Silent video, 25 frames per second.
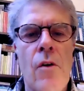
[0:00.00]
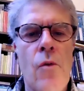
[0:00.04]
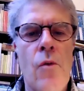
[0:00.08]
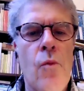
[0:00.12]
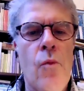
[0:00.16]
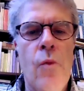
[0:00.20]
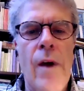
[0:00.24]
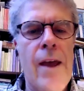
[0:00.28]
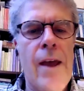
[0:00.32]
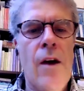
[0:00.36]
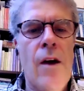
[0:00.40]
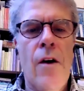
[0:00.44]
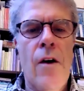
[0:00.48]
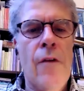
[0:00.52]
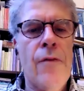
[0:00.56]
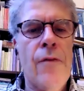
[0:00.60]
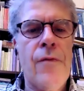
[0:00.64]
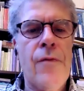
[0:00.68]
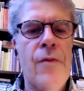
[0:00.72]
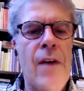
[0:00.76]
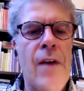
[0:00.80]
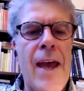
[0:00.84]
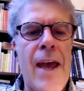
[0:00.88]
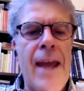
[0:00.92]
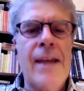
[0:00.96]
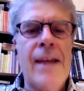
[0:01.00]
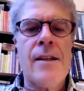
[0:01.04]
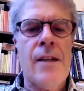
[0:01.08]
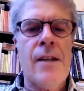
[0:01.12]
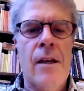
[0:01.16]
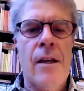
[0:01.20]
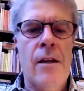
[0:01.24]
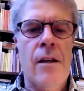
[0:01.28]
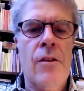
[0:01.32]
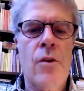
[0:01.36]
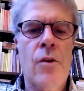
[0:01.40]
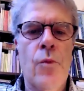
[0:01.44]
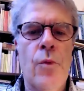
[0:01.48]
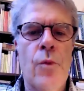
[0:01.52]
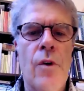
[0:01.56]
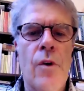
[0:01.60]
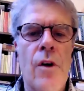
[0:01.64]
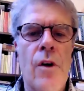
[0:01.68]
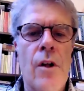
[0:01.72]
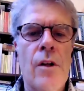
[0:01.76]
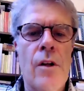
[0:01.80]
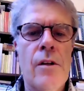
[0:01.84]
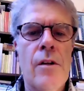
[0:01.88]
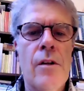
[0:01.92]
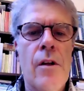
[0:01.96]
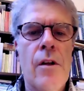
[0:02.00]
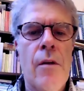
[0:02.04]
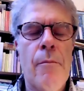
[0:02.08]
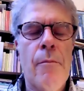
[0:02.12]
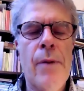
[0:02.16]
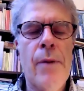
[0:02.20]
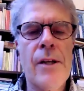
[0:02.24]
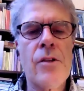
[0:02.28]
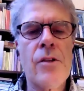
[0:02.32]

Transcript: way of acting in the world, but